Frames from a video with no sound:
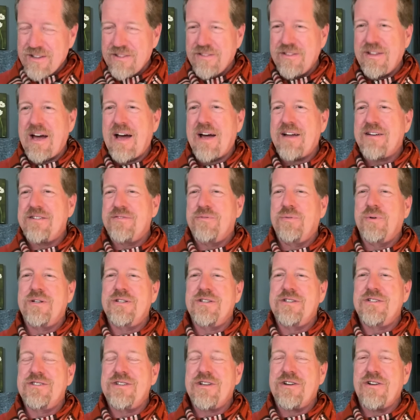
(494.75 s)
that
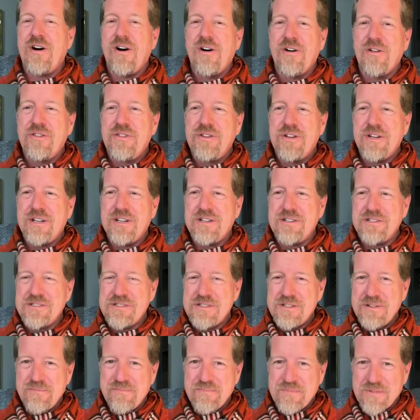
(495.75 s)
which is in all
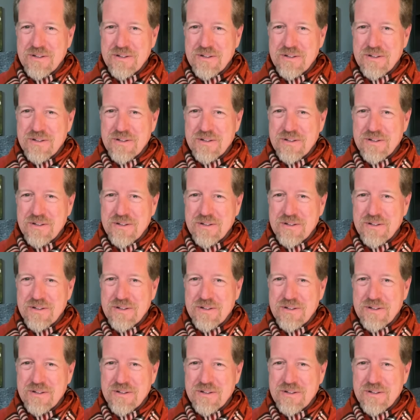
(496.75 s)
things.